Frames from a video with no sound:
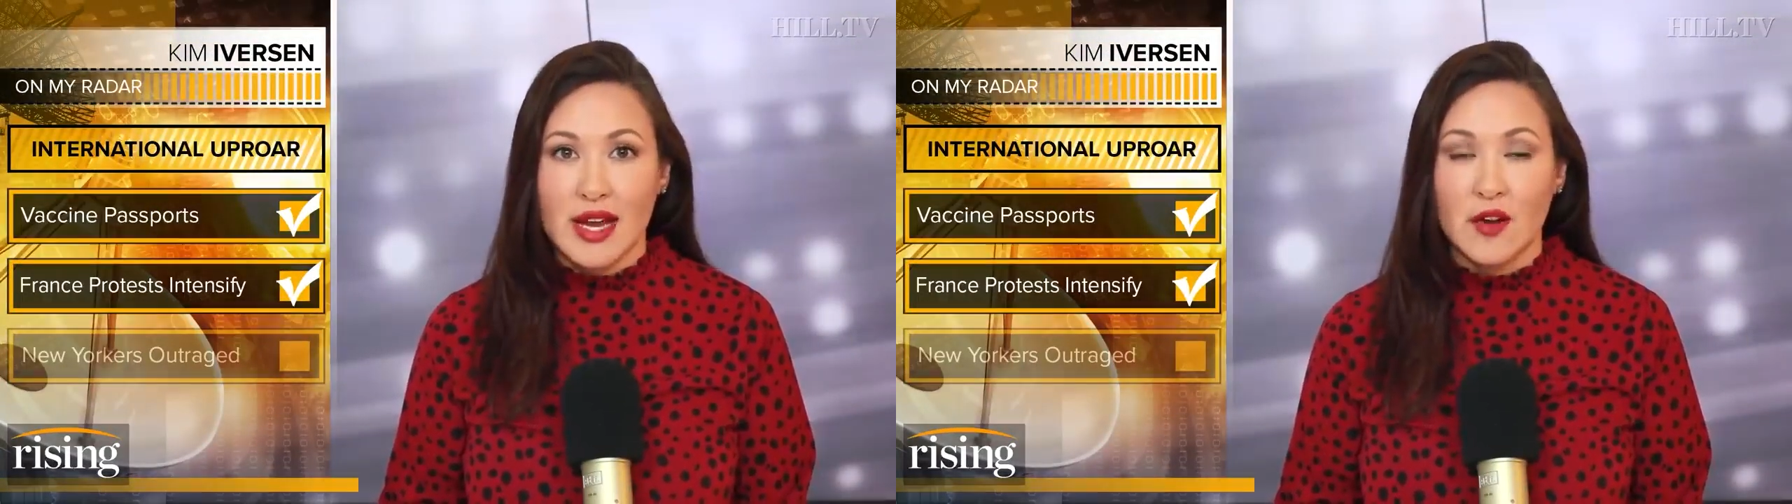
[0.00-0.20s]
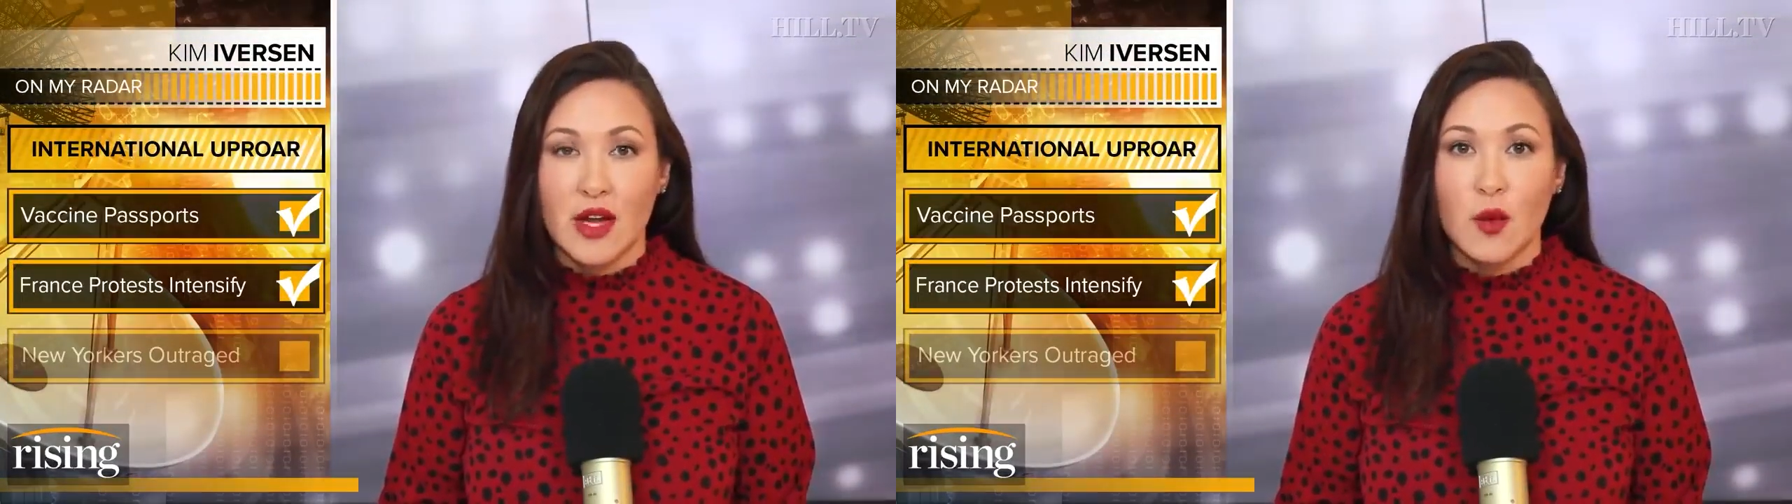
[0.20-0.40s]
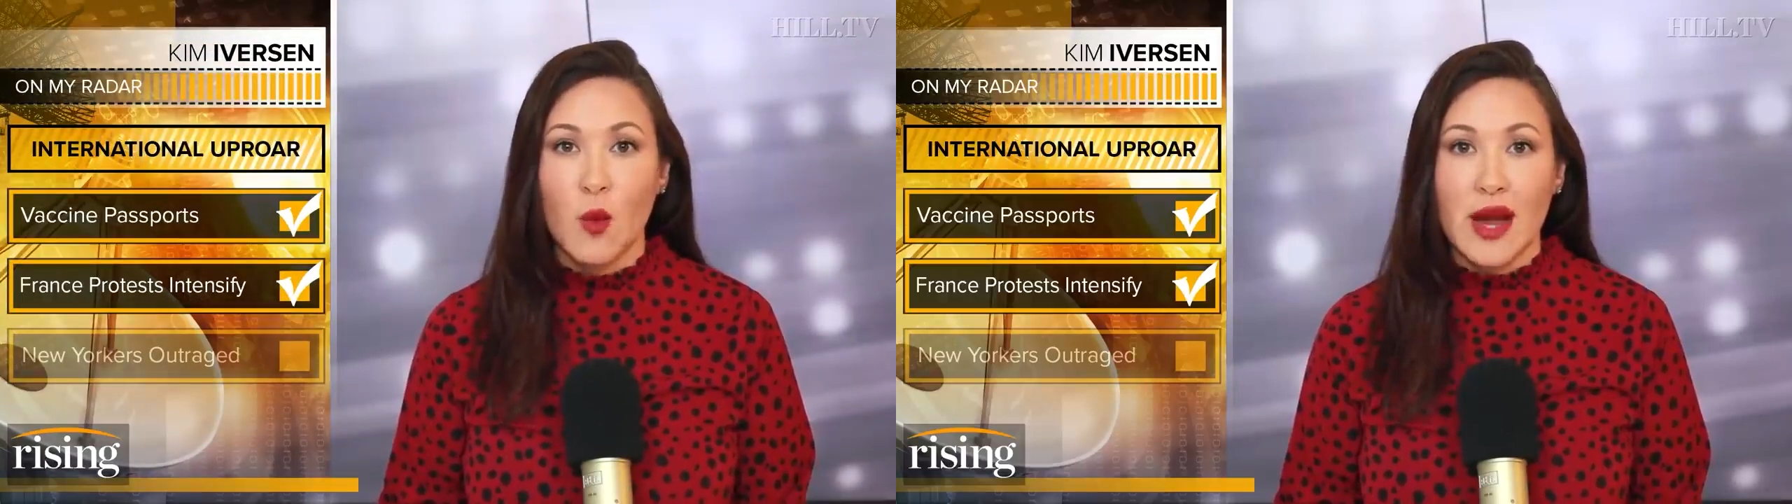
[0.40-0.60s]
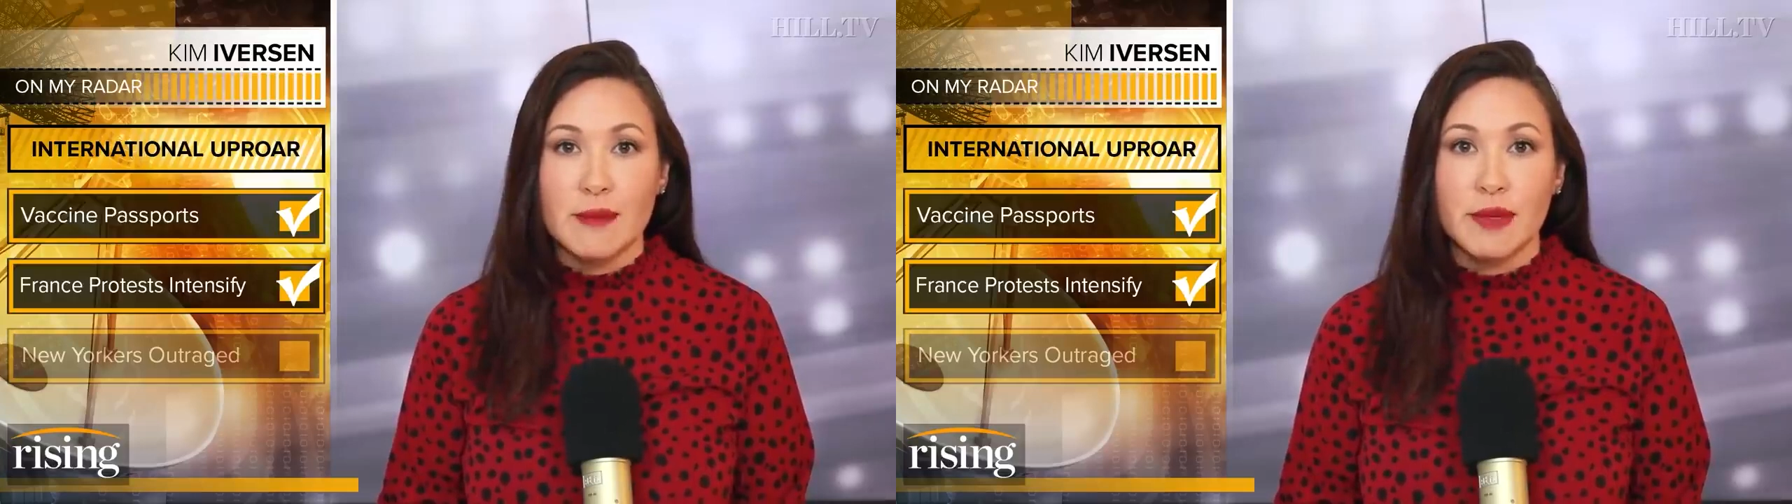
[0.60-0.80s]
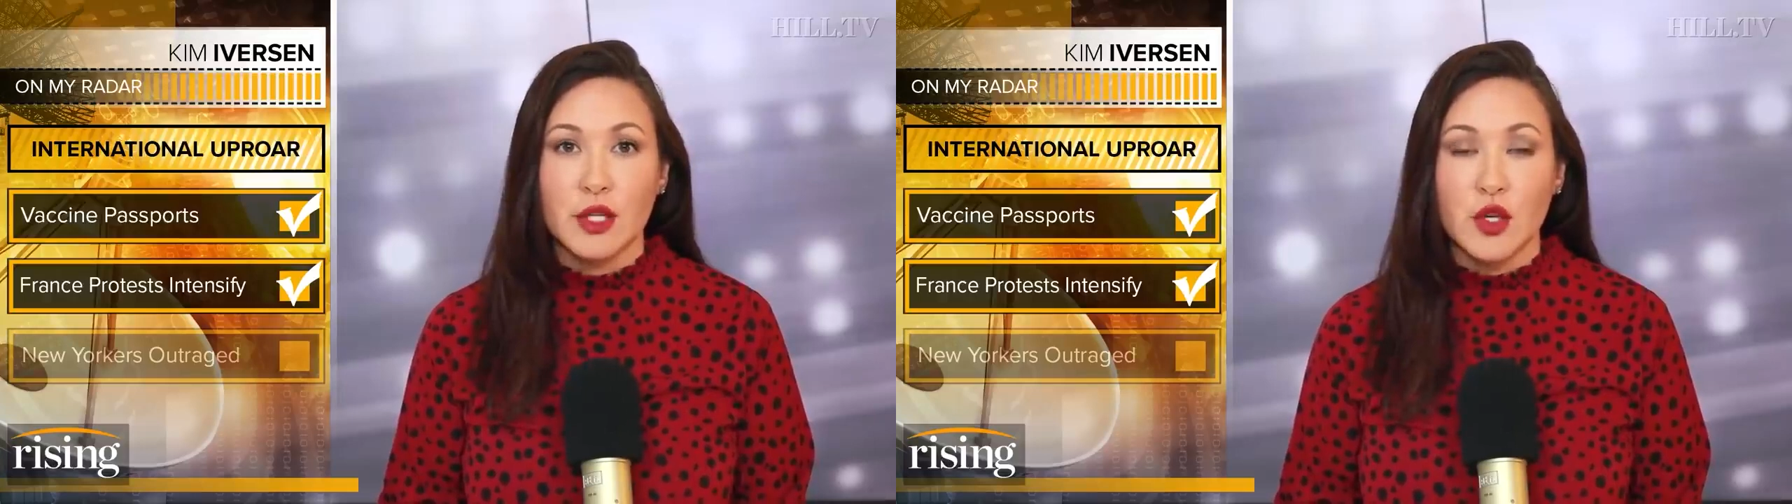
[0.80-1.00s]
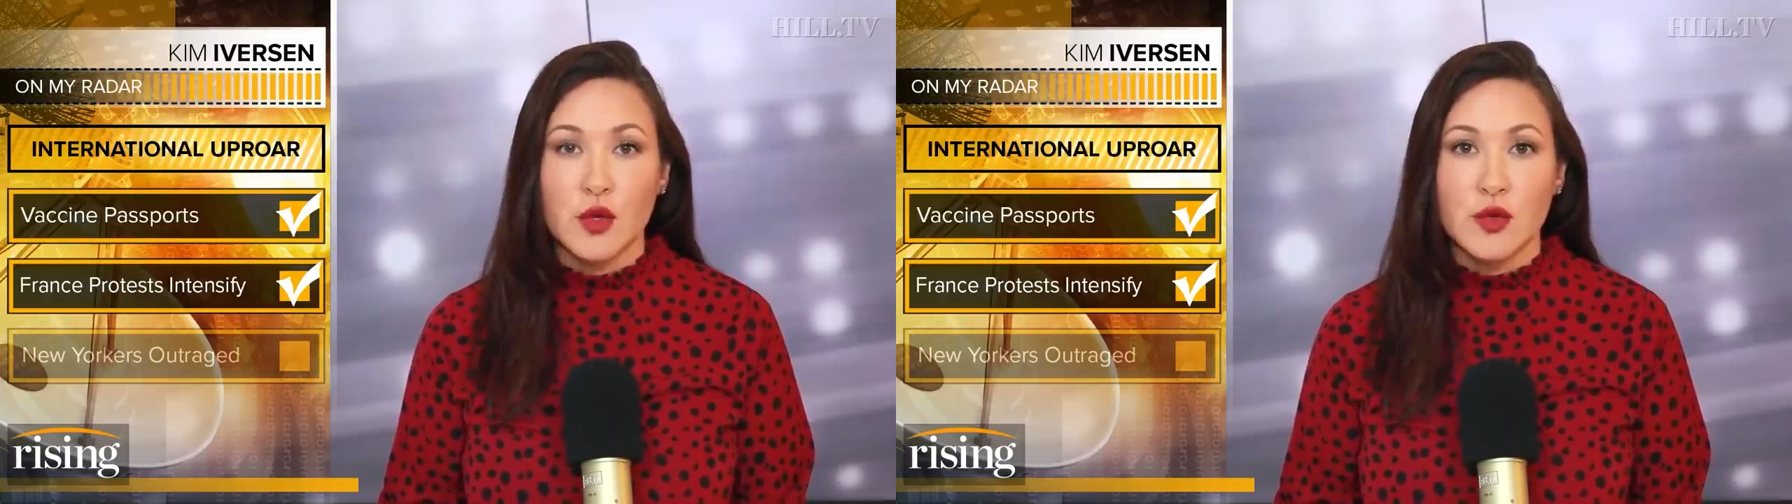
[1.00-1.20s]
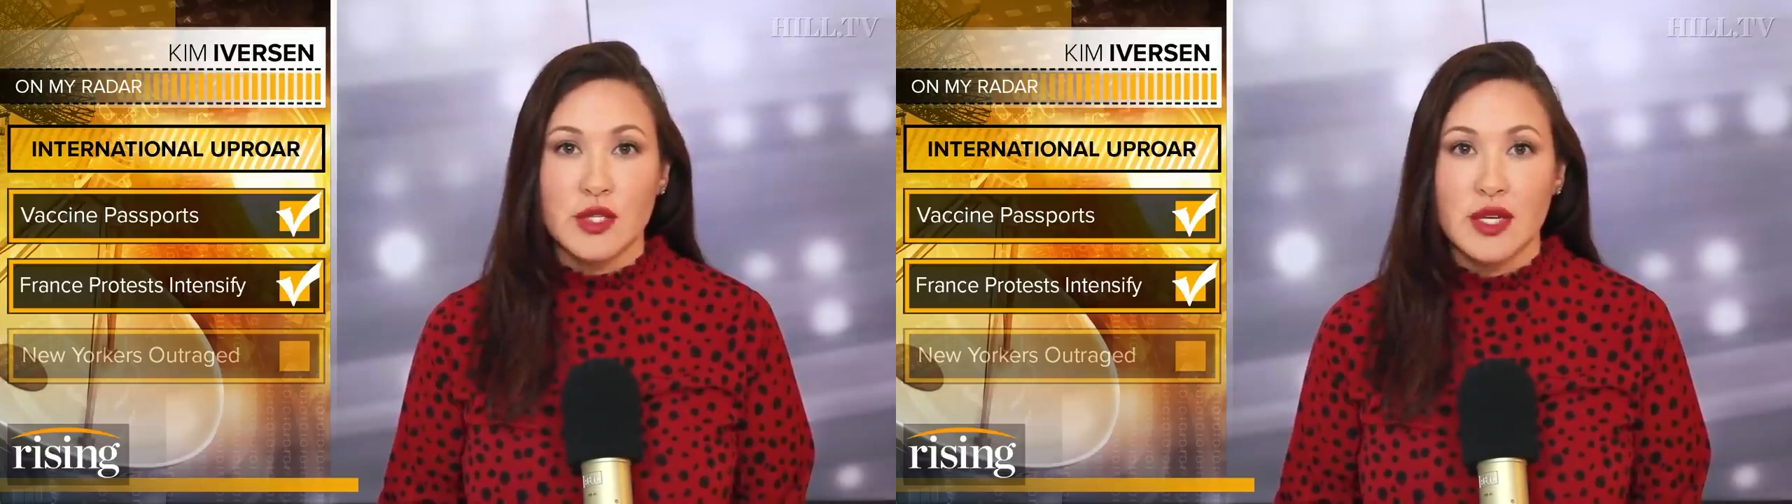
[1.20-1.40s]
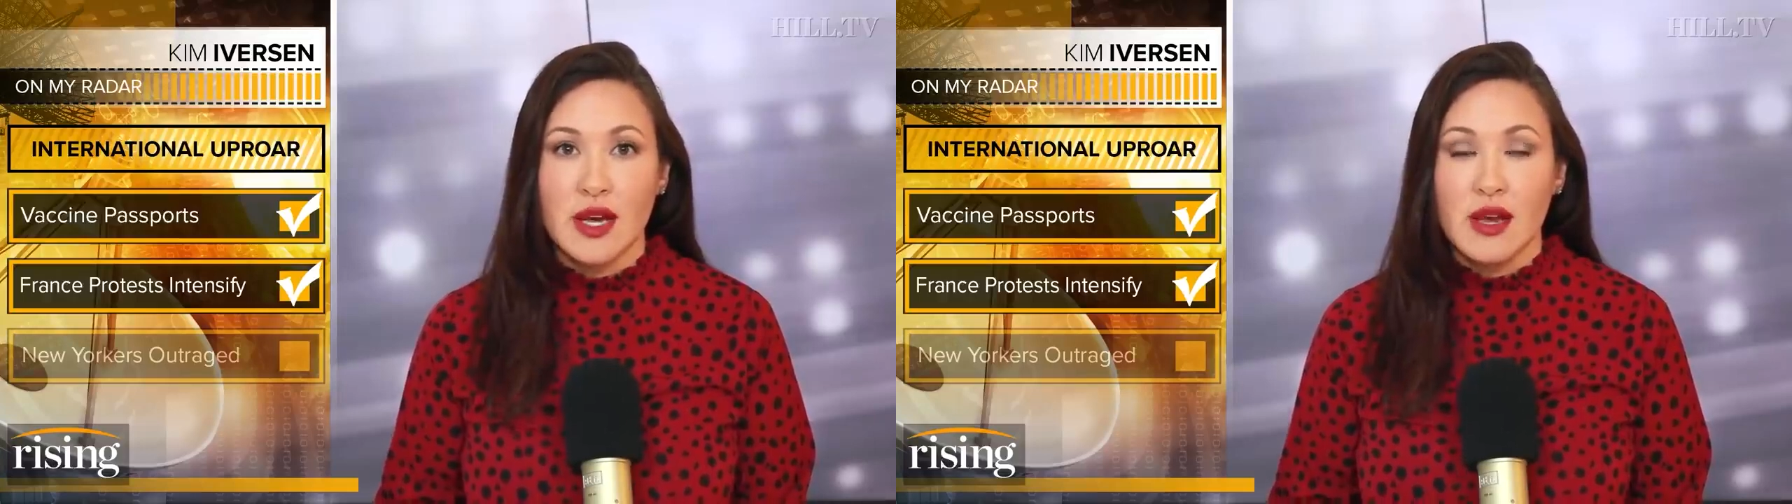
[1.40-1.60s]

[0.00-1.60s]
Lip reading: carrying white balloons.